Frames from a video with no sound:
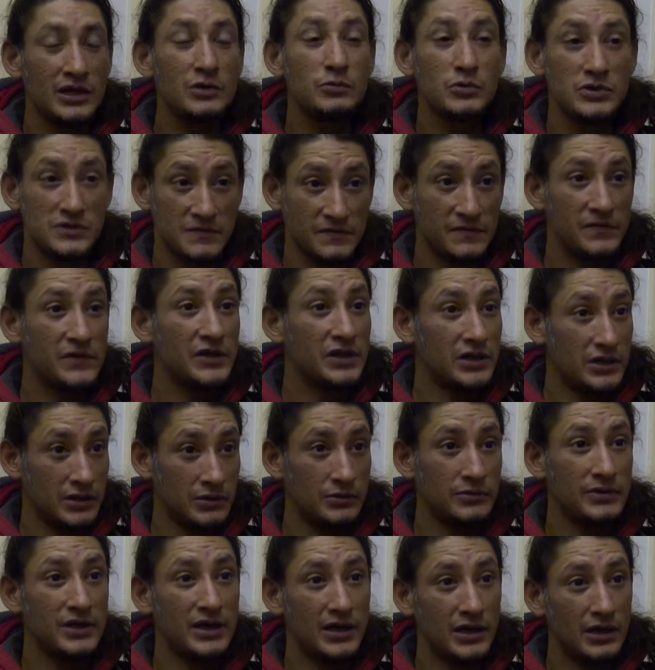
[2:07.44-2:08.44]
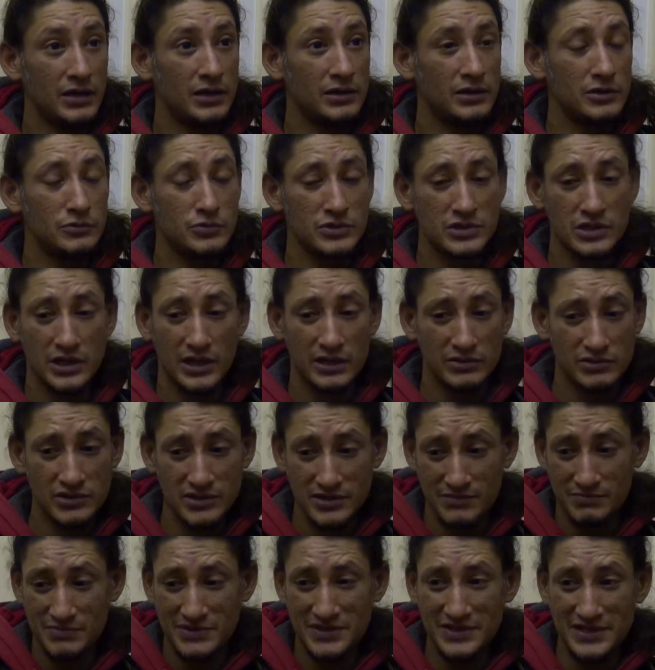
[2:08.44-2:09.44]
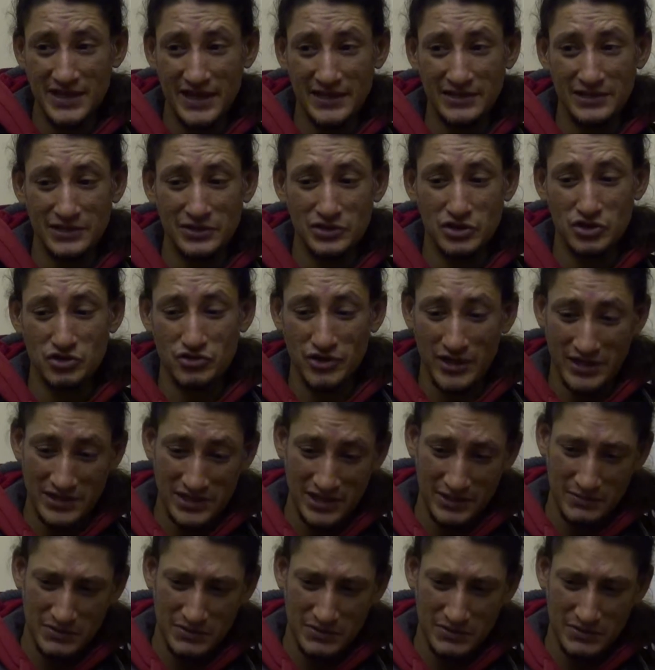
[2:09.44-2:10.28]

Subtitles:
He was fur, yeah, and he was just standing straight.